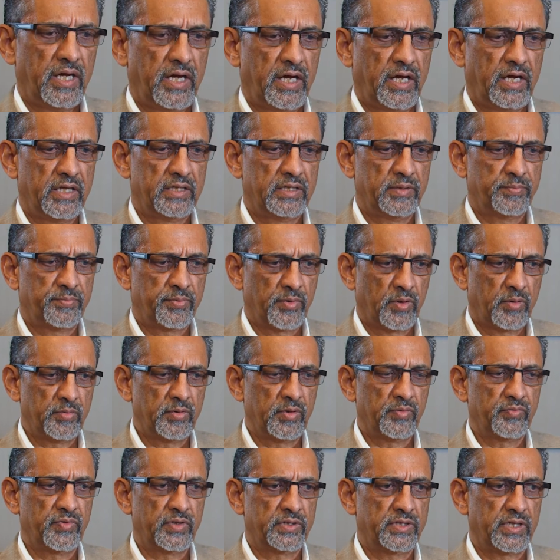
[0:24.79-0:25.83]
And the
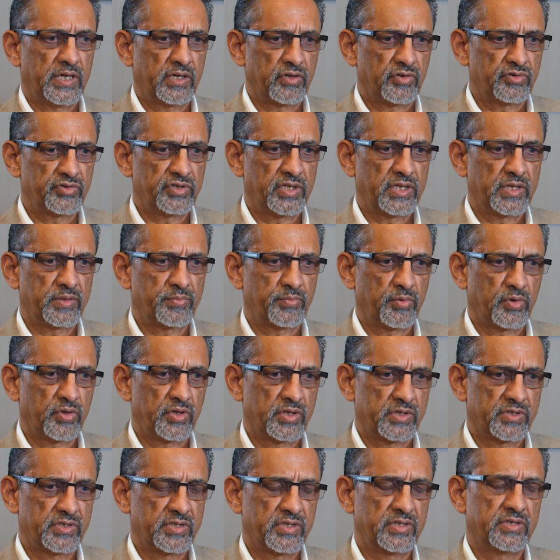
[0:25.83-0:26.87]
problem with allogenic
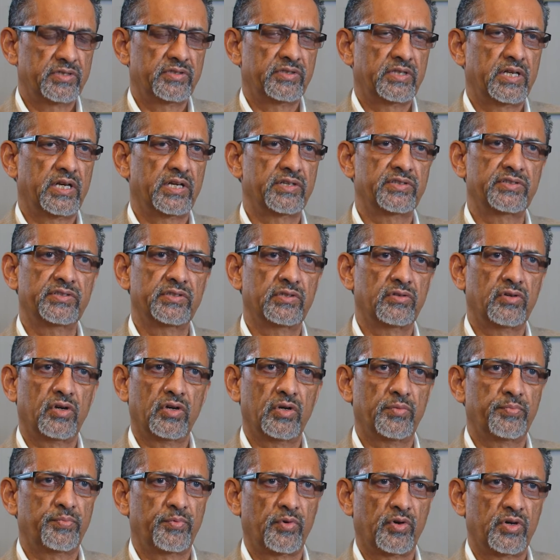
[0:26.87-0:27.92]
products is there are a lot
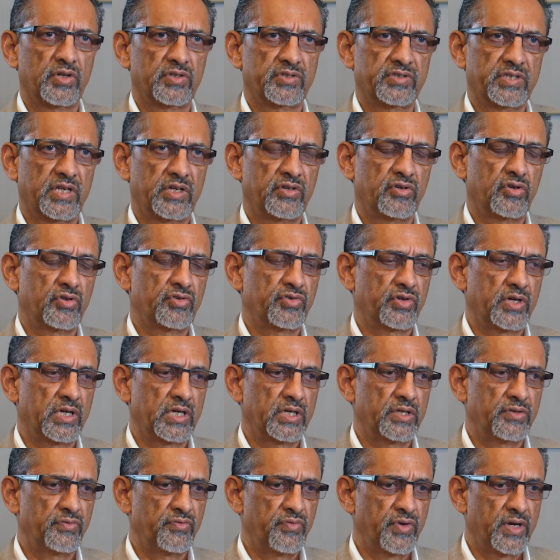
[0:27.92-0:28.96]
of products that are not
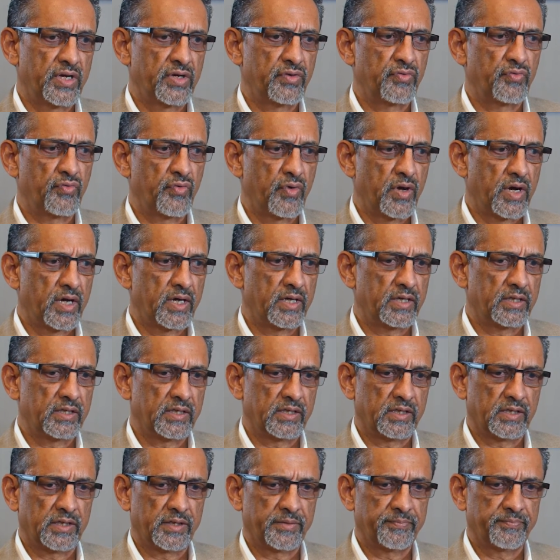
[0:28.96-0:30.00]
really very
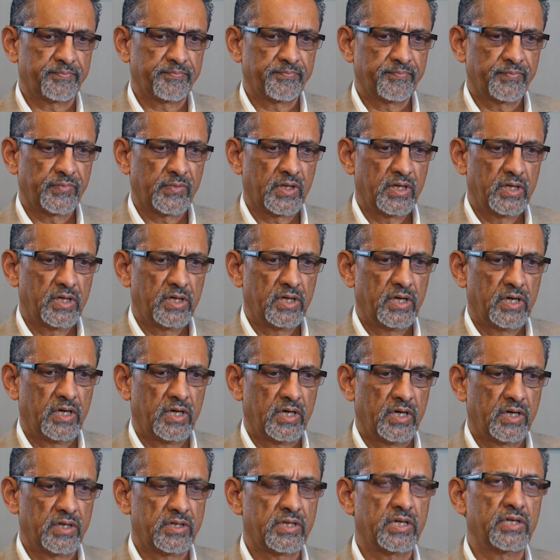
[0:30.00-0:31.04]
well
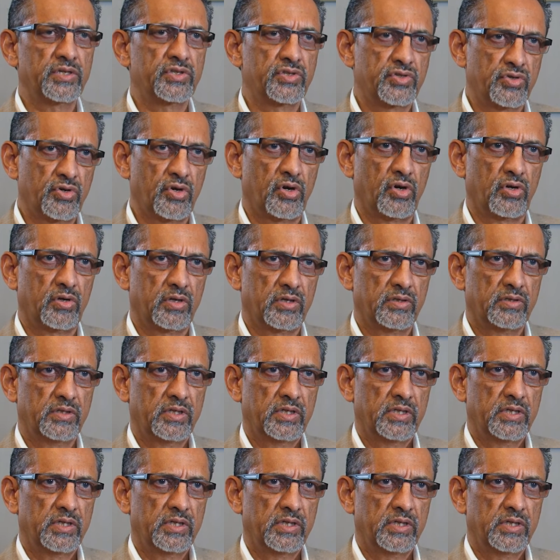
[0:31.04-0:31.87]
controlled.